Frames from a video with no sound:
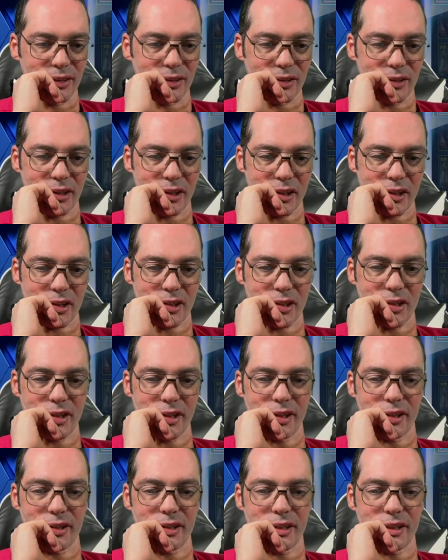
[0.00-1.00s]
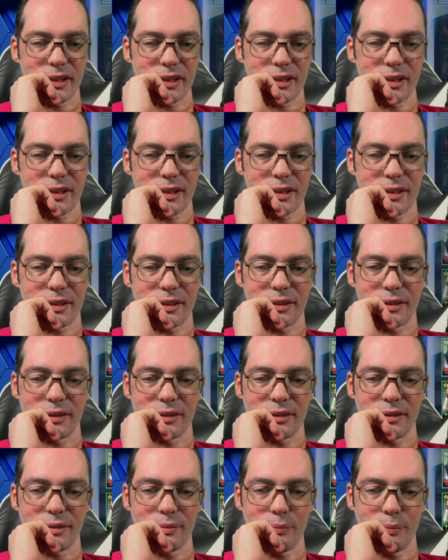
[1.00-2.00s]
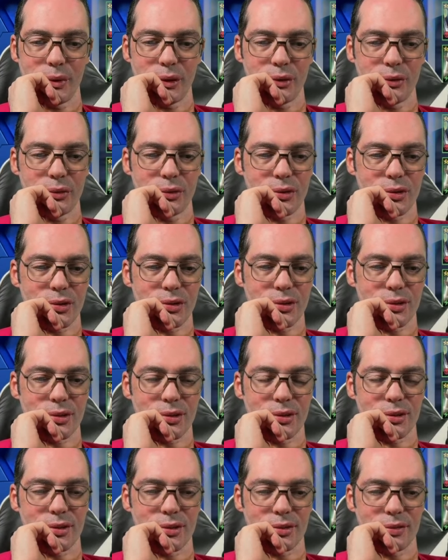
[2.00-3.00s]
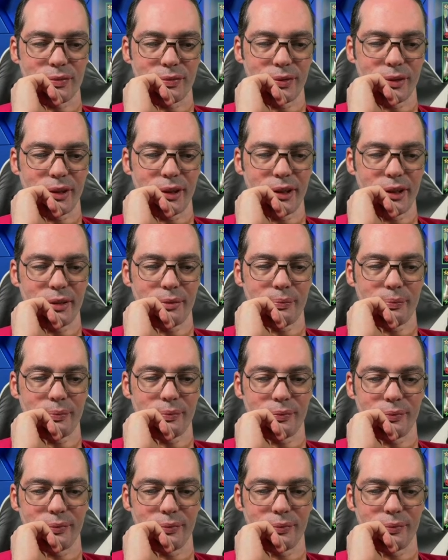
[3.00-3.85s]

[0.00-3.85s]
So I just need the boots for him.